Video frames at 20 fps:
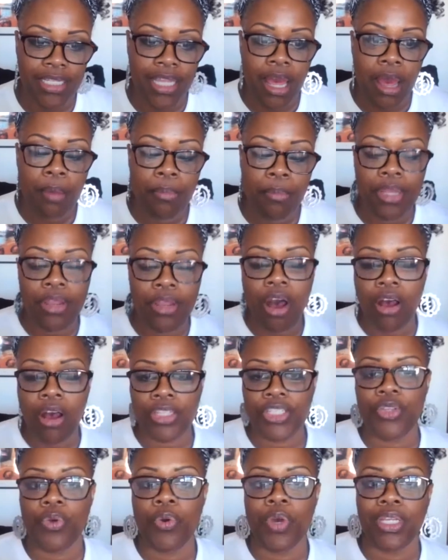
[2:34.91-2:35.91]
but
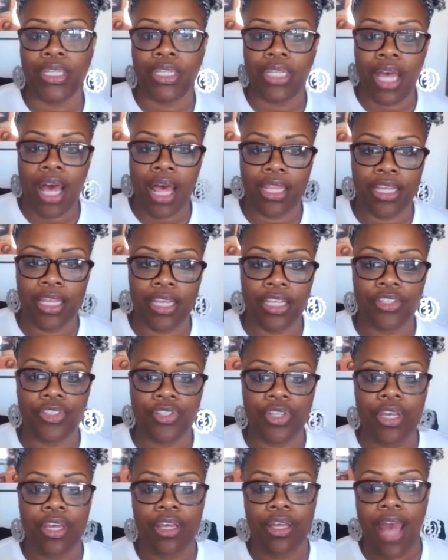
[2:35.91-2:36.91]
also acknowledge
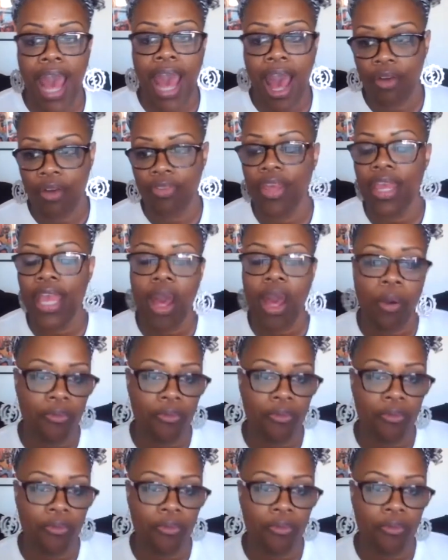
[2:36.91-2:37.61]
how they help